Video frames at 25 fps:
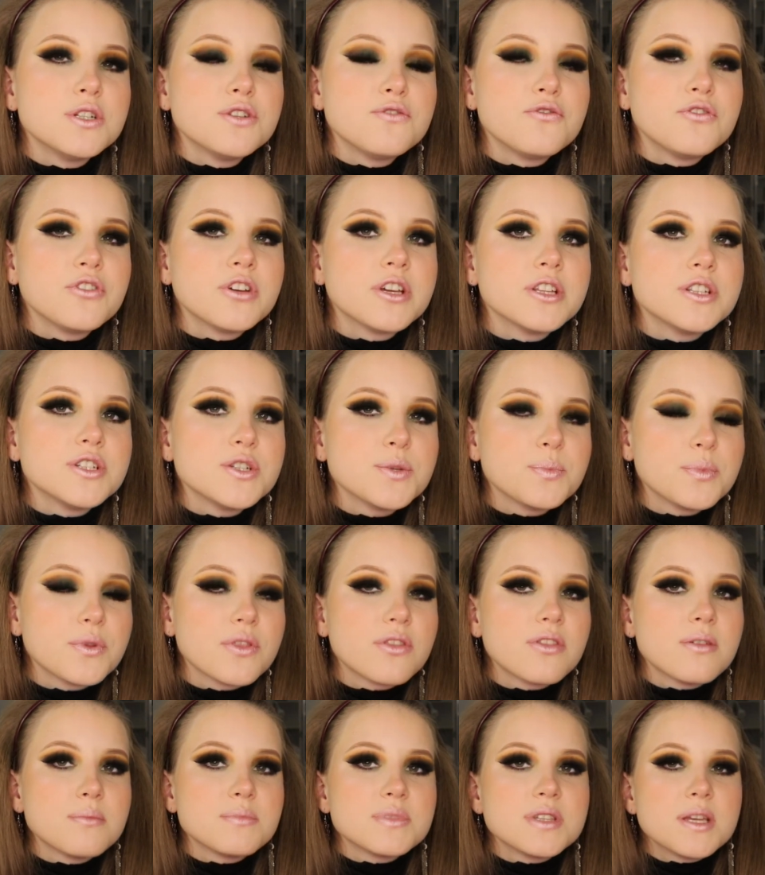Don't forget to
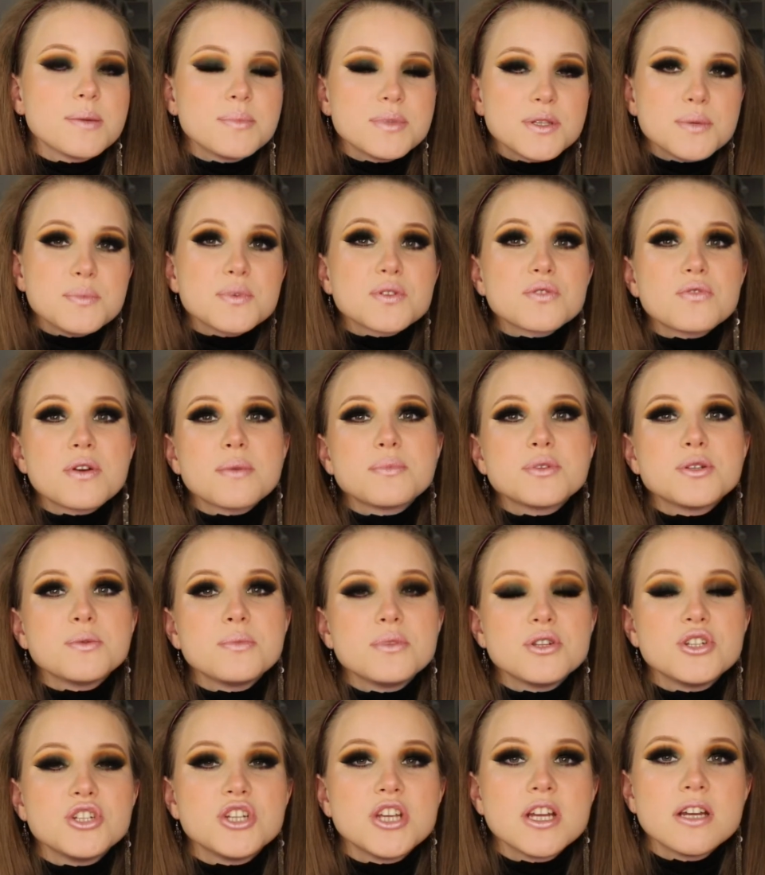hit thumbs up, subscribe to
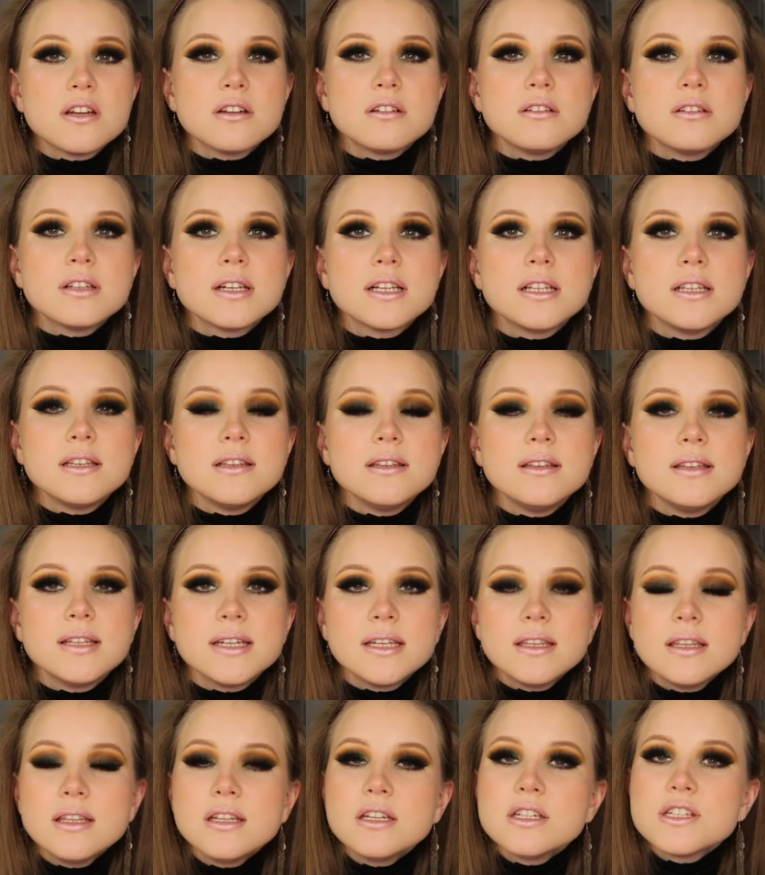my channel, click
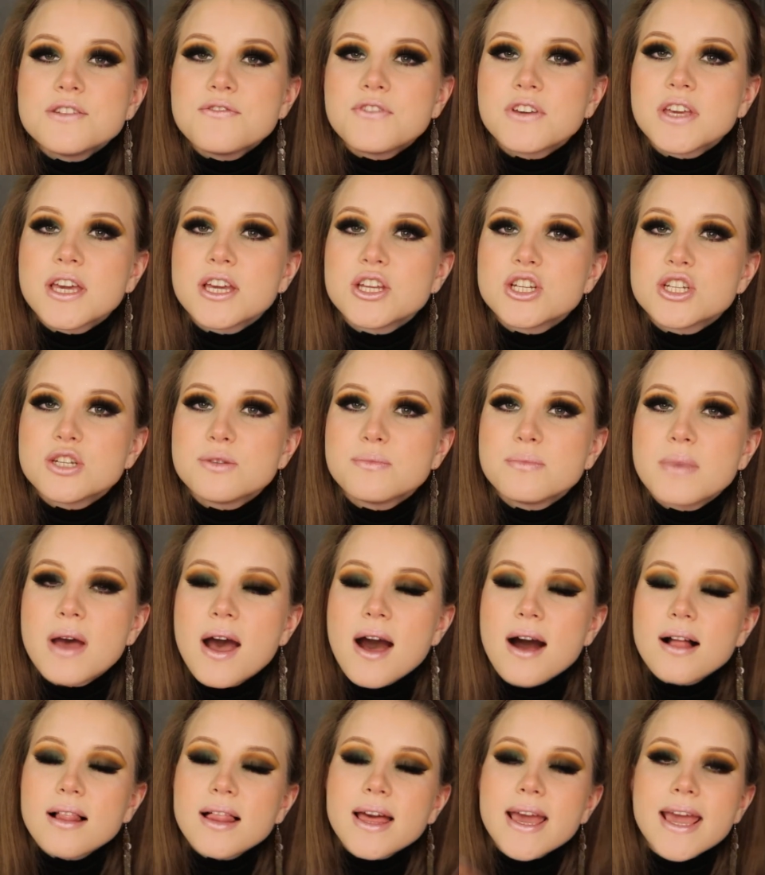the notification
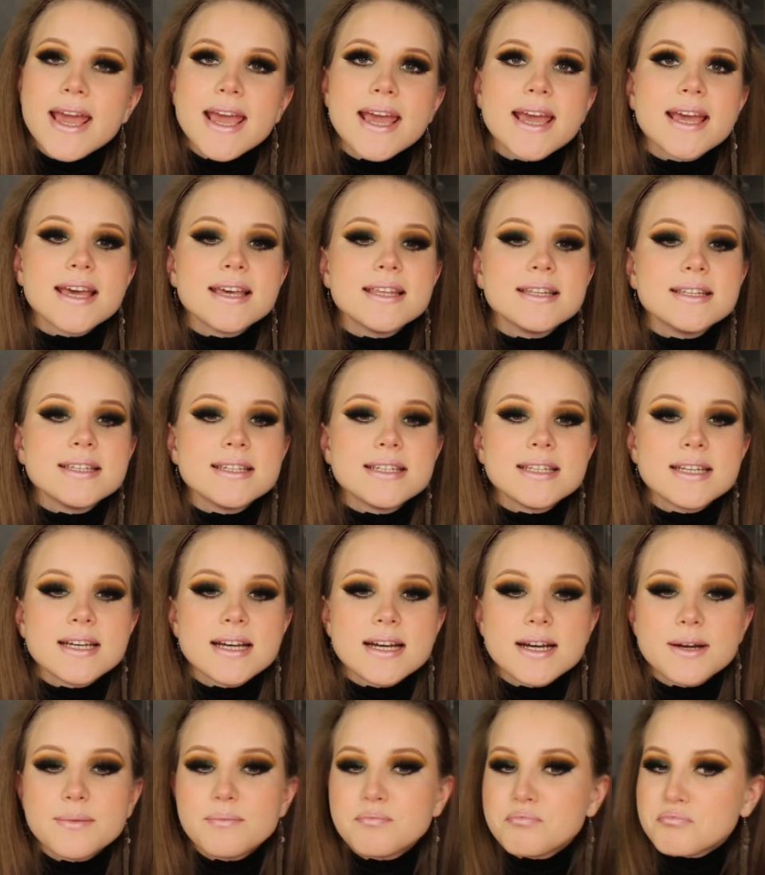bell, and
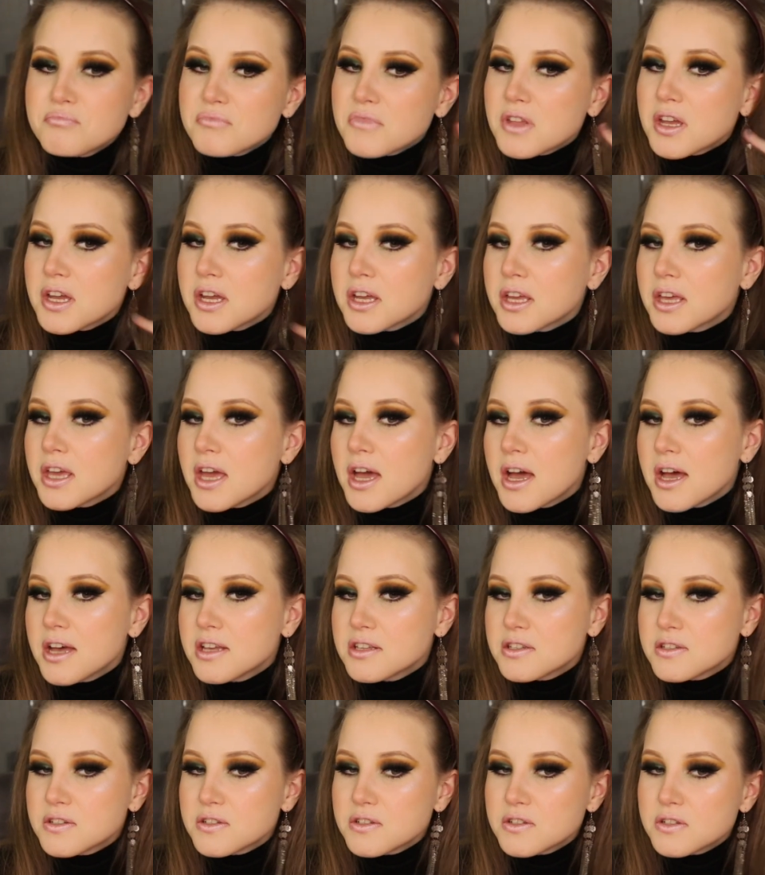I
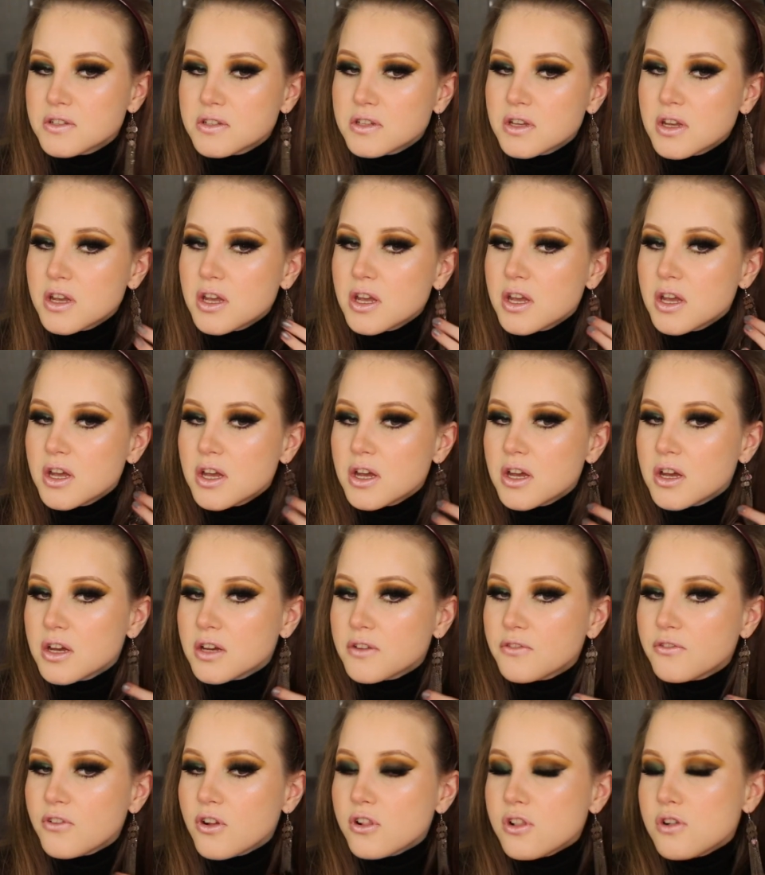guess
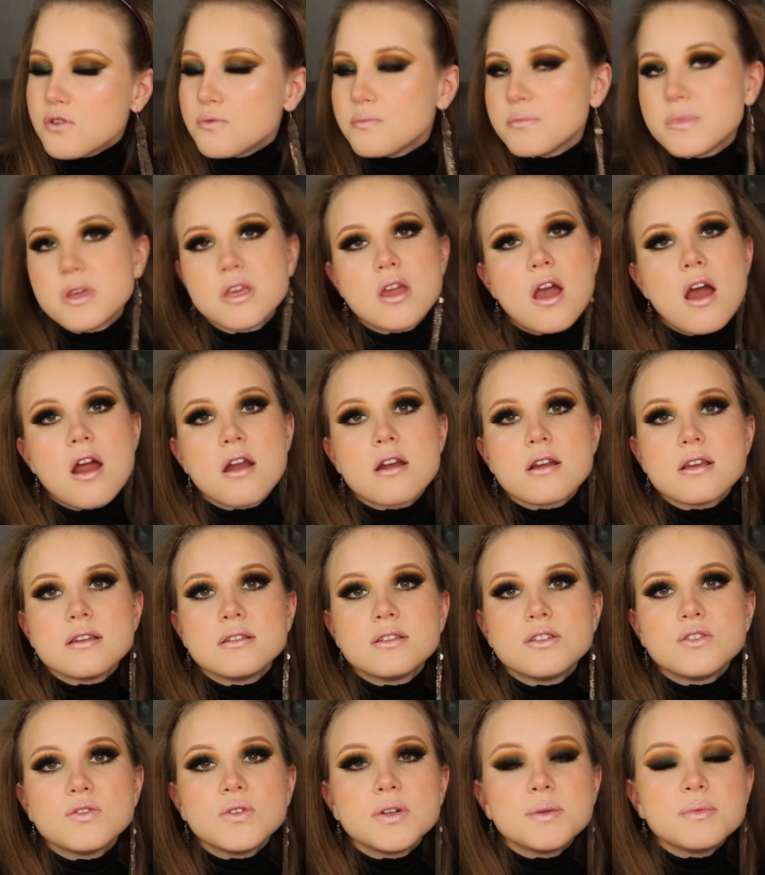follow me on
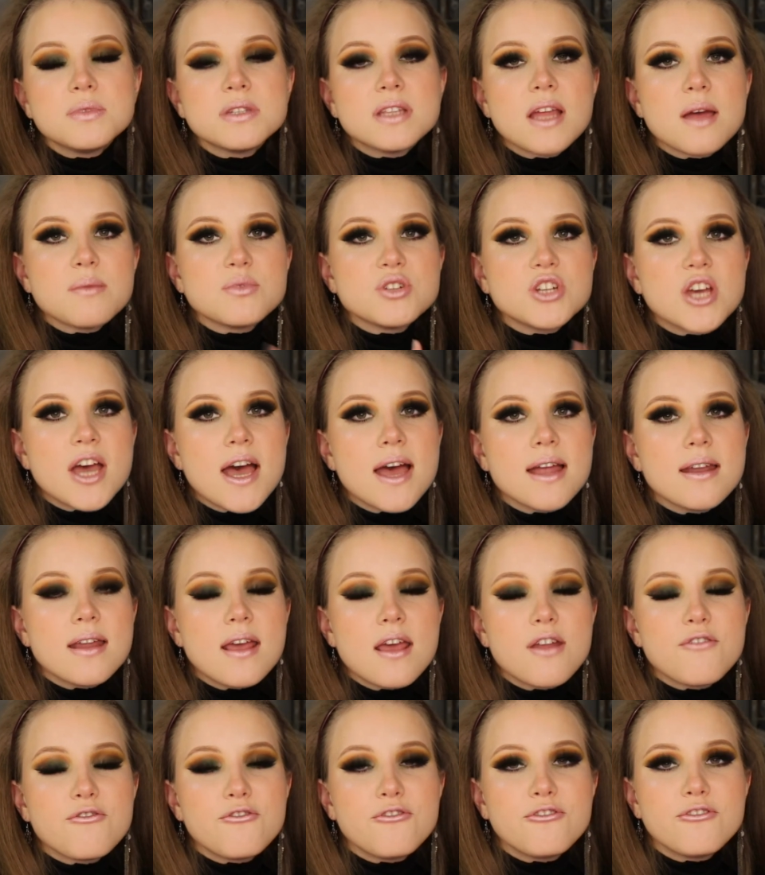Instagram, Snapchat,
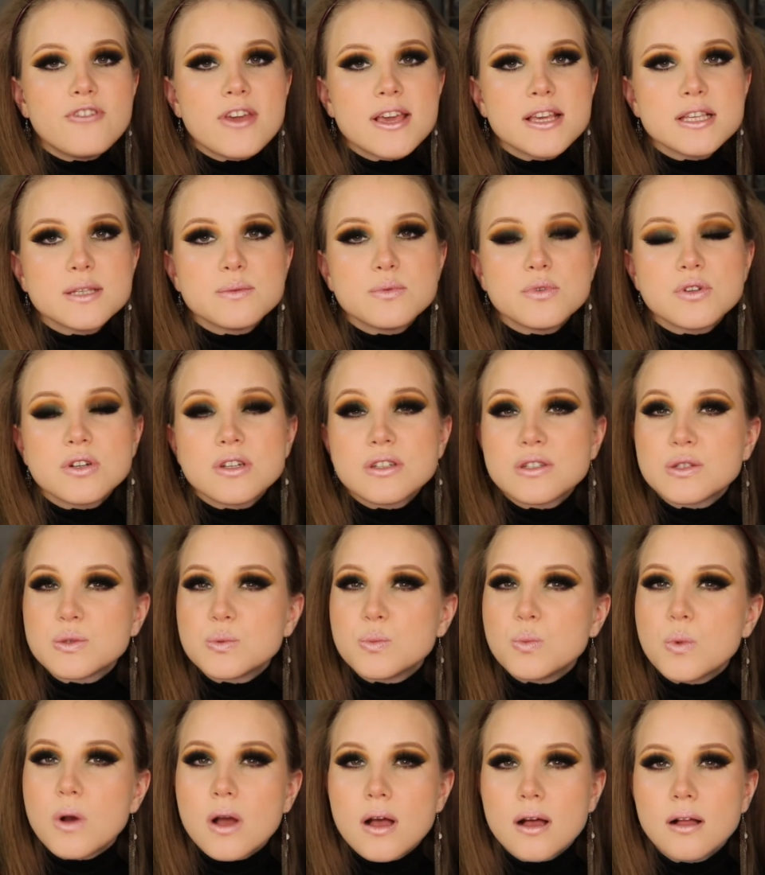and Facebook as
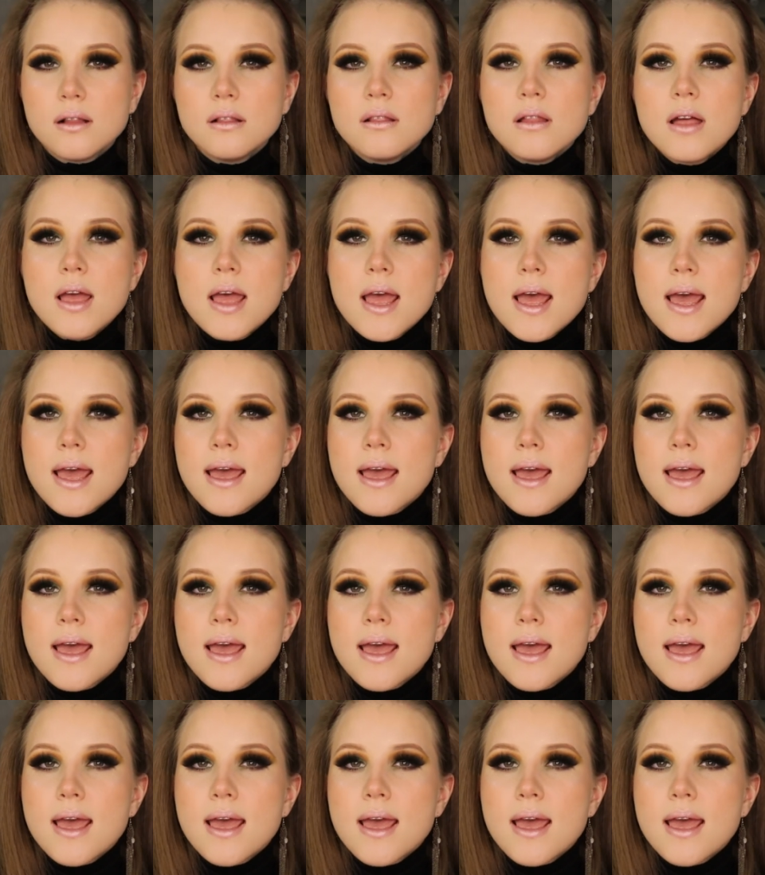well.